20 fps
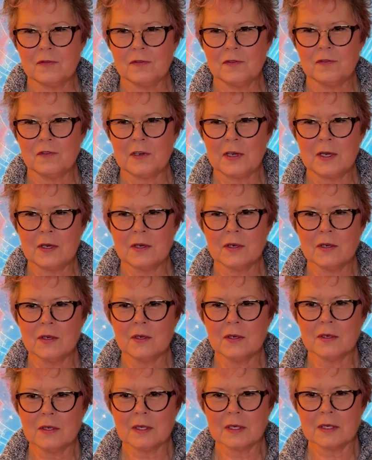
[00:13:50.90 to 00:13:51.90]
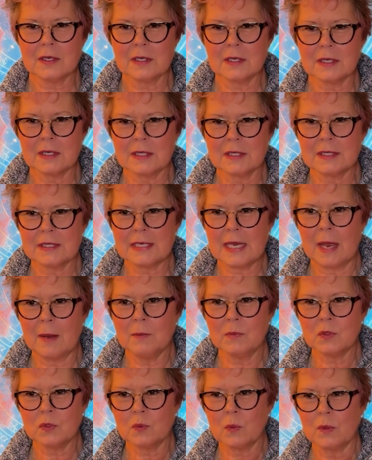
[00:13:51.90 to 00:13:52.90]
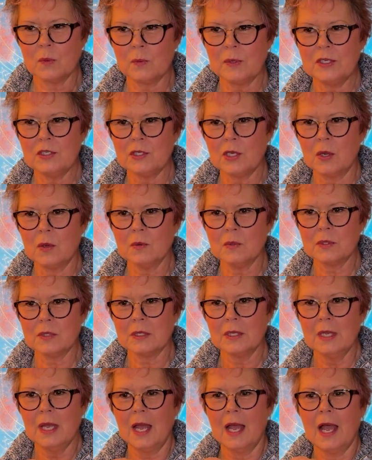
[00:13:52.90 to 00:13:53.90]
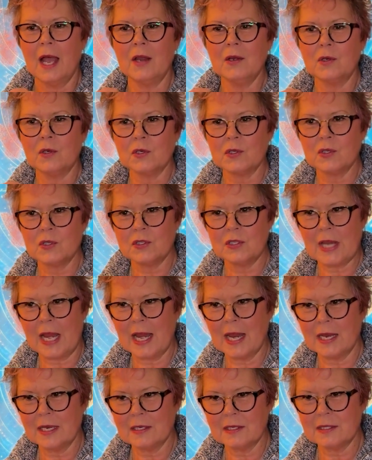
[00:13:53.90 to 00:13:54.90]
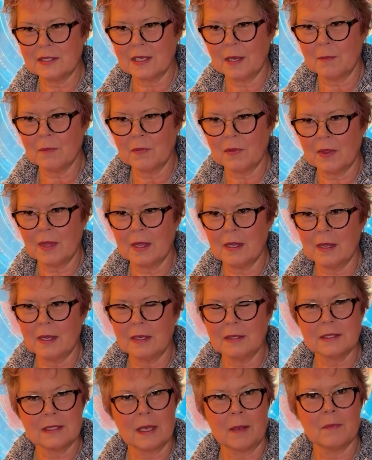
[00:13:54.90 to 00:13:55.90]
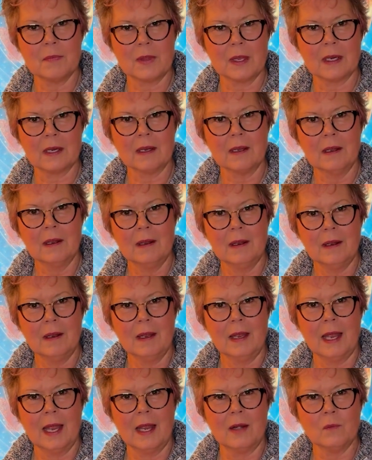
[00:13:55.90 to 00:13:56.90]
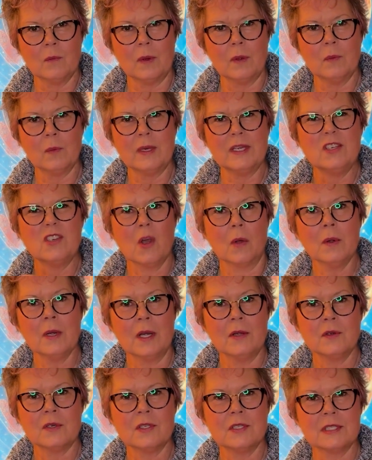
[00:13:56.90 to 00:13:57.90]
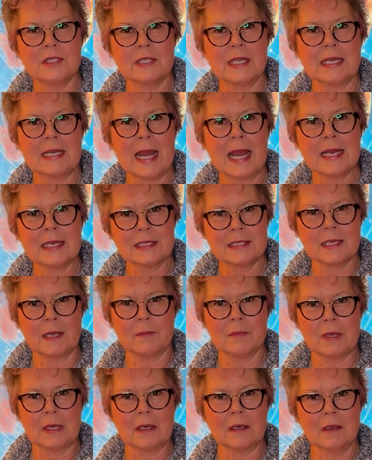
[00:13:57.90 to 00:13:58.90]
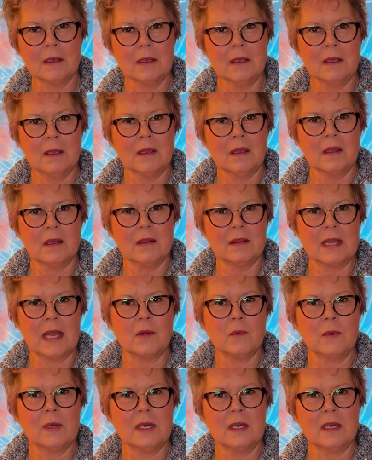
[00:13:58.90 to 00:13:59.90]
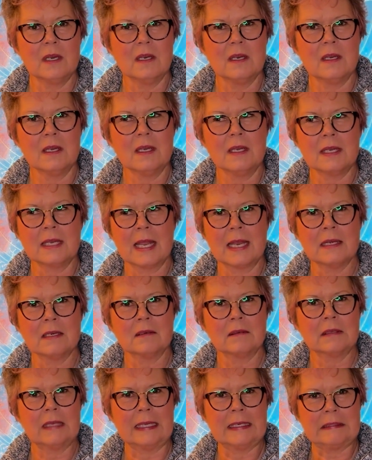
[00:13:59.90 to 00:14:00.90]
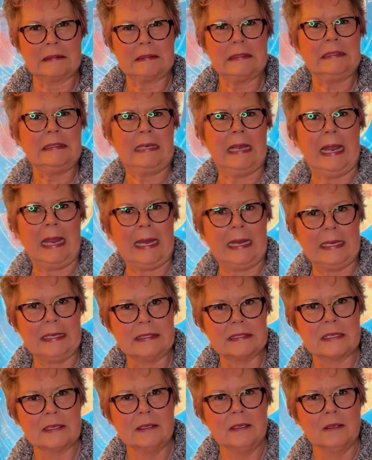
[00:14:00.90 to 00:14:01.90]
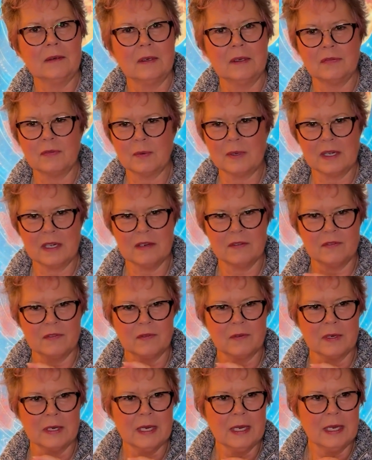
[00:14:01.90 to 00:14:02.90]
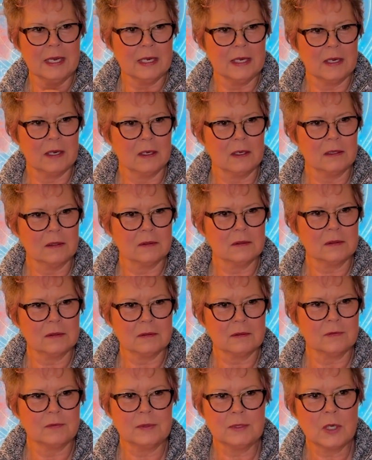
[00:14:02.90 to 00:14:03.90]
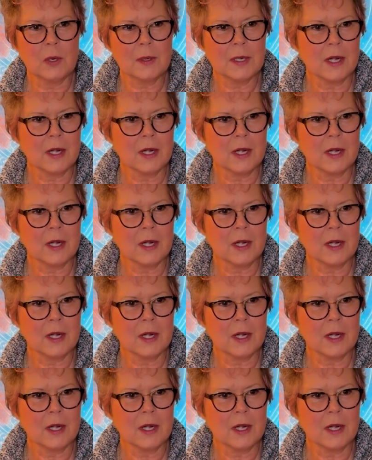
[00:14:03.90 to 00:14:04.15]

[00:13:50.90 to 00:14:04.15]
fear stems when we don't understand something. And when we don't understand something, then it can lead to hate. If we don't